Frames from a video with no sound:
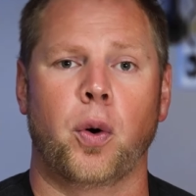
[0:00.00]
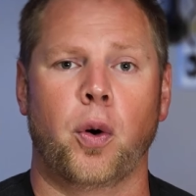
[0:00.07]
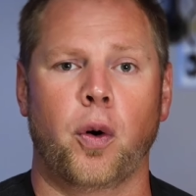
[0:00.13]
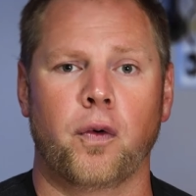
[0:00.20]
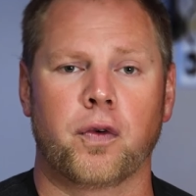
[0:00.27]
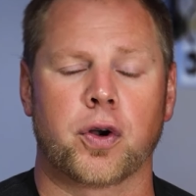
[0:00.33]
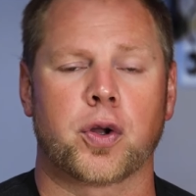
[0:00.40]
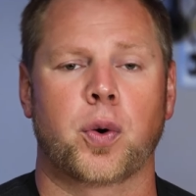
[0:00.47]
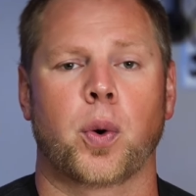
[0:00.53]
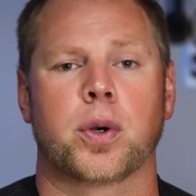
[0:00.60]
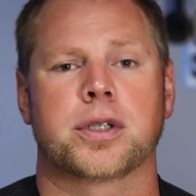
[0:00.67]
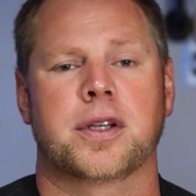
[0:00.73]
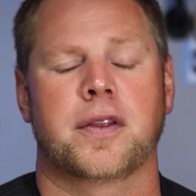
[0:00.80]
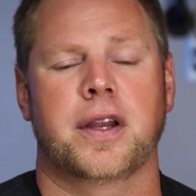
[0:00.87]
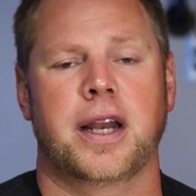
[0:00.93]
over the
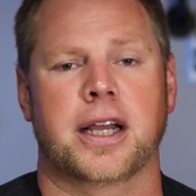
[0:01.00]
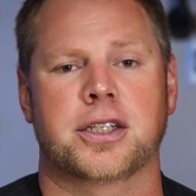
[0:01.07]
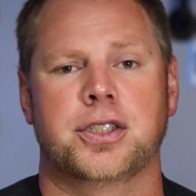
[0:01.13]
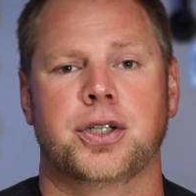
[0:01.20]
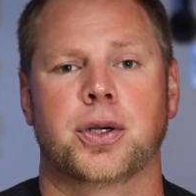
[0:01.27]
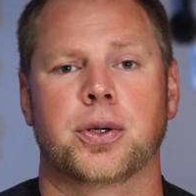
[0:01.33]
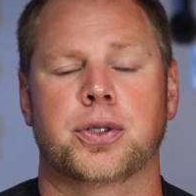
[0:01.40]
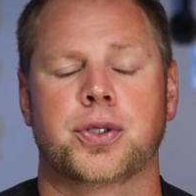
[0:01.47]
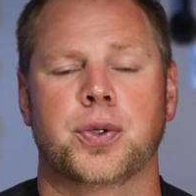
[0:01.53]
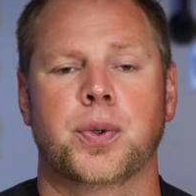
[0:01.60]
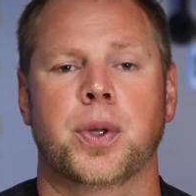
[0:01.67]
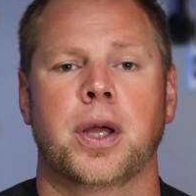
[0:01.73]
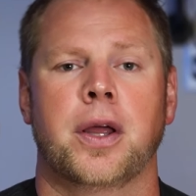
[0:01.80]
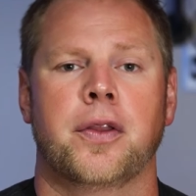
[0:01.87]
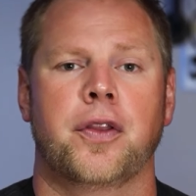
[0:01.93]
course of the next year or
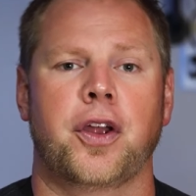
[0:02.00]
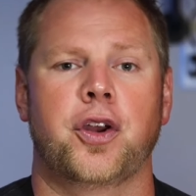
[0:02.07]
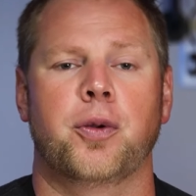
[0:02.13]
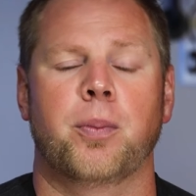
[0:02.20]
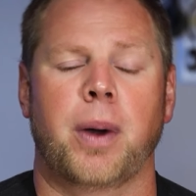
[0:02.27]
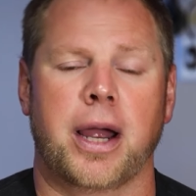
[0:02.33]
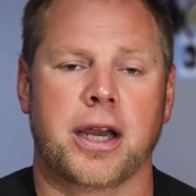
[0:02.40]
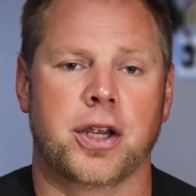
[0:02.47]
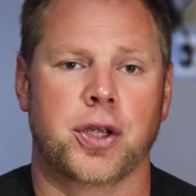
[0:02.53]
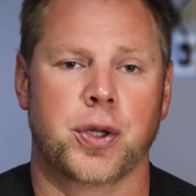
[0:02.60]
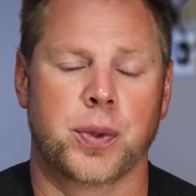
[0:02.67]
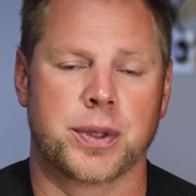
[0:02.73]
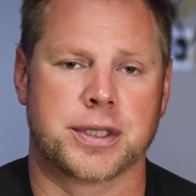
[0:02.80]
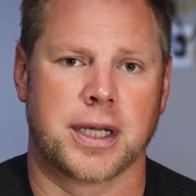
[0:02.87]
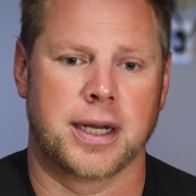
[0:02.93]
two that you might
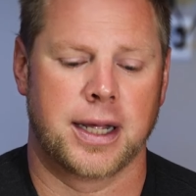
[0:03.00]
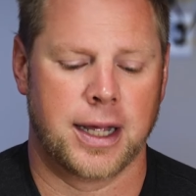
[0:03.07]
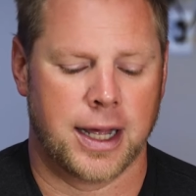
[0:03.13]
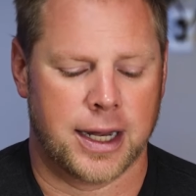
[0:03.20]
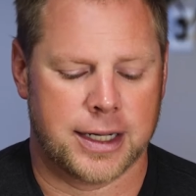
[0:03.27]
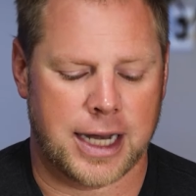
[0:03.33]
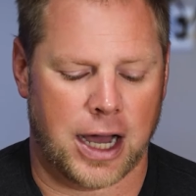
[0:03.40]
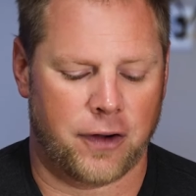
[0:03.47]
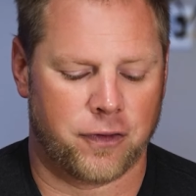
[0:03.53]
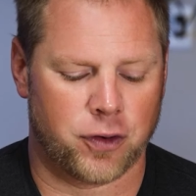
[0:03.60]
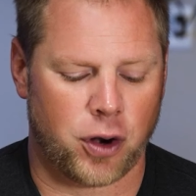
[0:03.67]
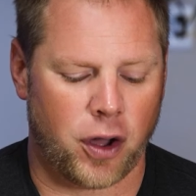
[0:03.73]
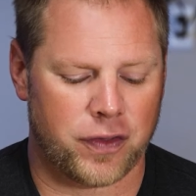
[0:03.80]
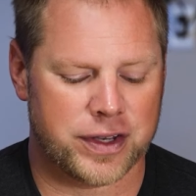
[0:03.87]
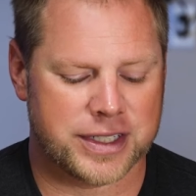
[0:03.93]
use it. Now,
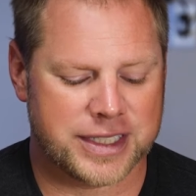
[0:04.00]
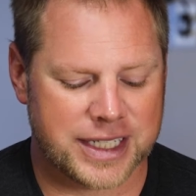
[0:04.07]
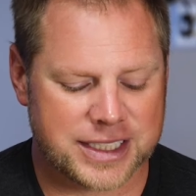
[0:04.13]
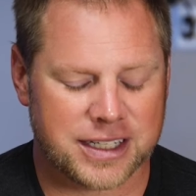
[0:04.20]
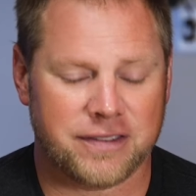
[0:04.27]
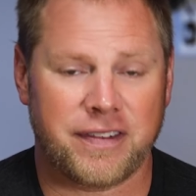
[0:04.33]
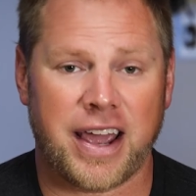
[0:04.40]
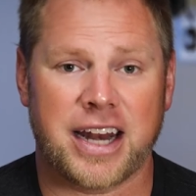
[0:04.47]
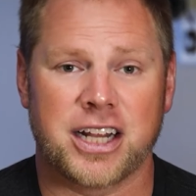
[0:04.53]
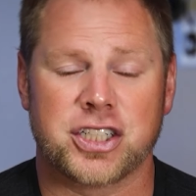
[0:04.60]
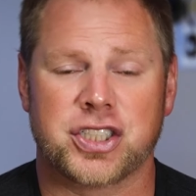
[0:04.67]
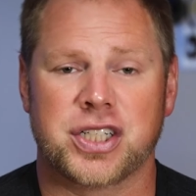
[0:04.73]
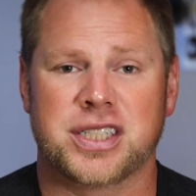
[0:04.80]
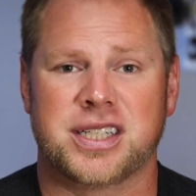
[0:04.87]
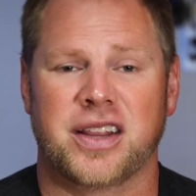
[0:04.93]
for all the
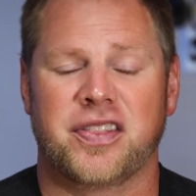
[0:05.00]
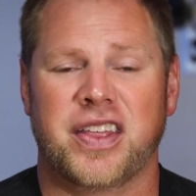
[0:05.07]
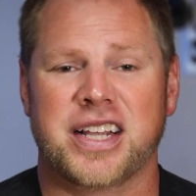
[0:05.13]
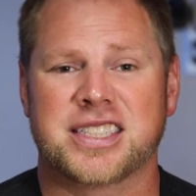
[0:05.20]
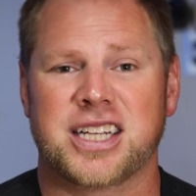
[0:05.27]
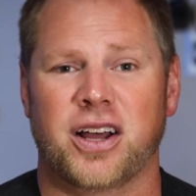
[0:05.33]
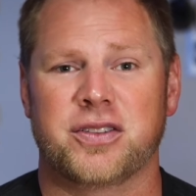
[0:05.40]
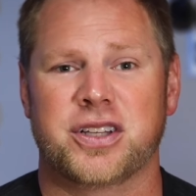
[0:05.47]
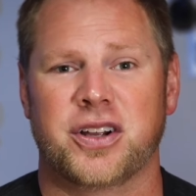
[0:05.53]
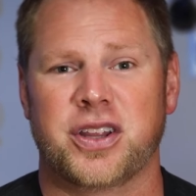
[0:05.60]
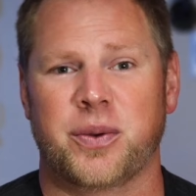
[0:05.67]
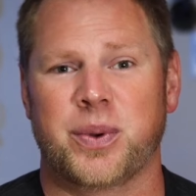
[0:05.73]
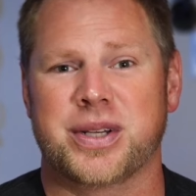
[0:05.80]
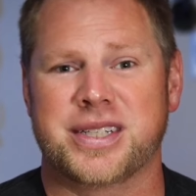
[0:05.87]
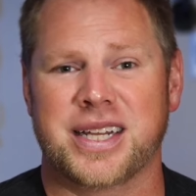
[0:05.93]
disadvantages and things out there
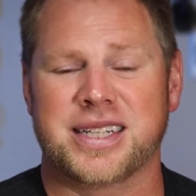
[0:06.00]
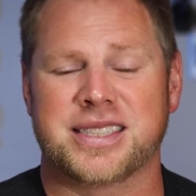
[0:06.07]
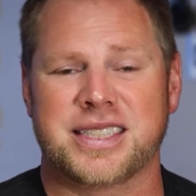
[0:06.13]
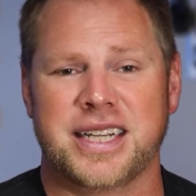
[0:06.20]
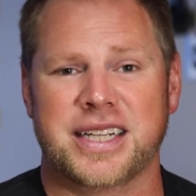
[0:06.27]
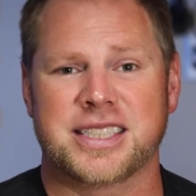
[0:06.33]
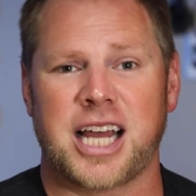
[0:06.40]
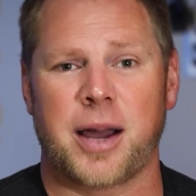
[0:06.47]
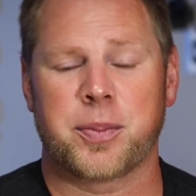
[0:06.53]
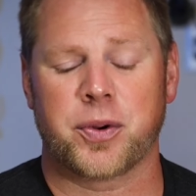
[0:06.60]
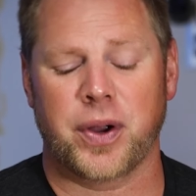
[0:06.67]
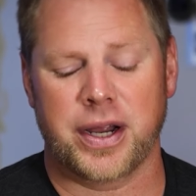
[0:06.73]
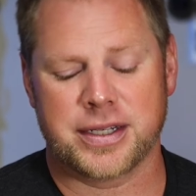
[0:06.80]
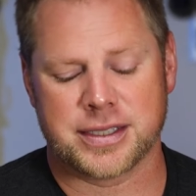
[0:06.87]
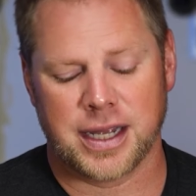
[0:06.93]
that we didn't see as
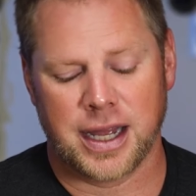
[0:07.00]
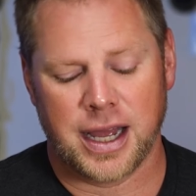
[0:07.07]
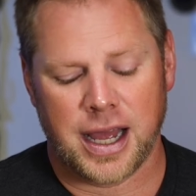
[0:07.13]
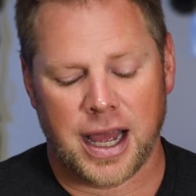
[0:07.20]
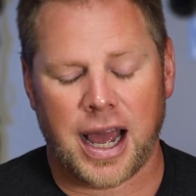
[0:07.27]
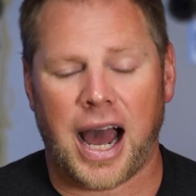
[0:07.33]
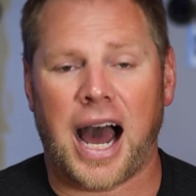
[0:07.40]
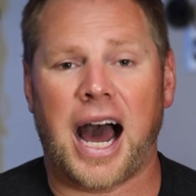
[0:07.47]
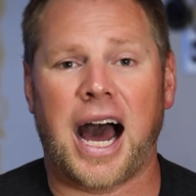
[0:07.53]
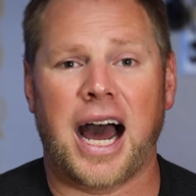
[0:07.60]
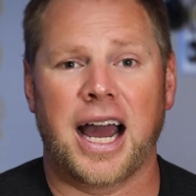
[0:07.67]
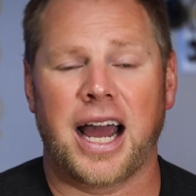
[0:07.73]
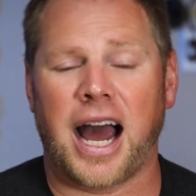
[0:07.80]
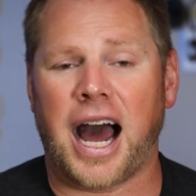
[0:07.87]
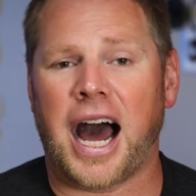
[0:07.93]
upgrades,
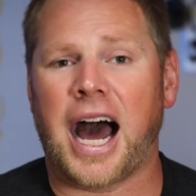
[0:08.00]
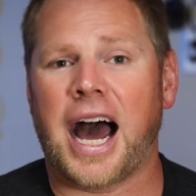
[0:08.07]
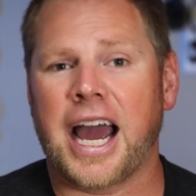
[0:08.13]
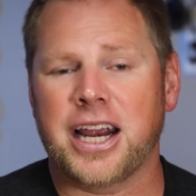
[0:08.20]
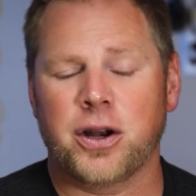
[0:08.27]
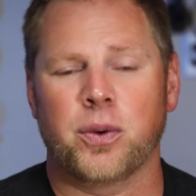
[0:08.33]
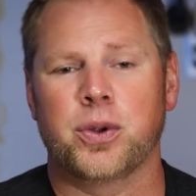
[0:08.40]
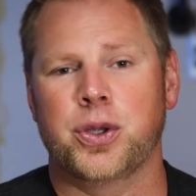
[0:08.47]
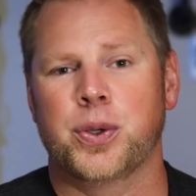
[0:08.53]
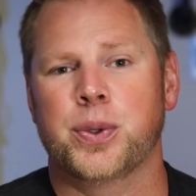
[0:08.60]
I don't